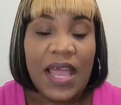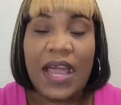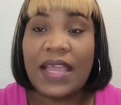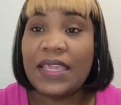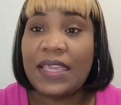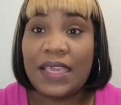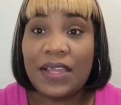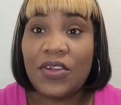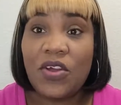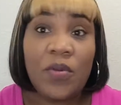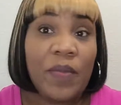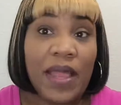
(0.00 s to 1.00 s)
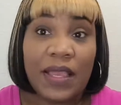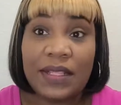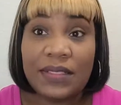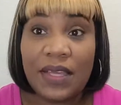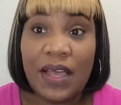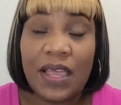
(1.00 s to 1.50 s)
I can't go back
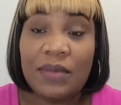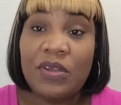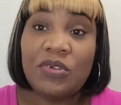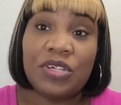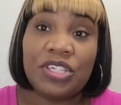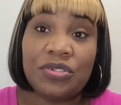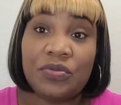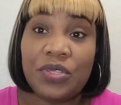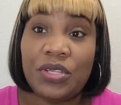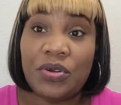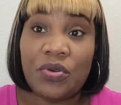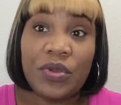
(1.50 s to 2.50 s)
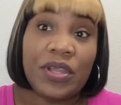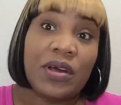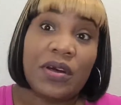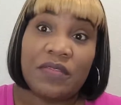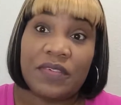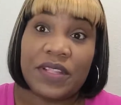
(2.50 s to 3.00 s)
in time and,
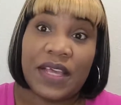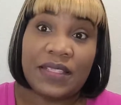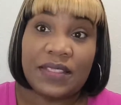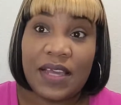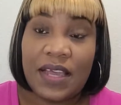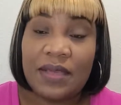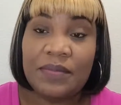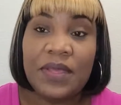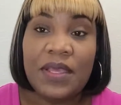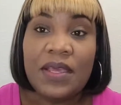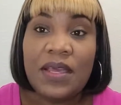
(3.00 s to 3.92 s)
recover that time.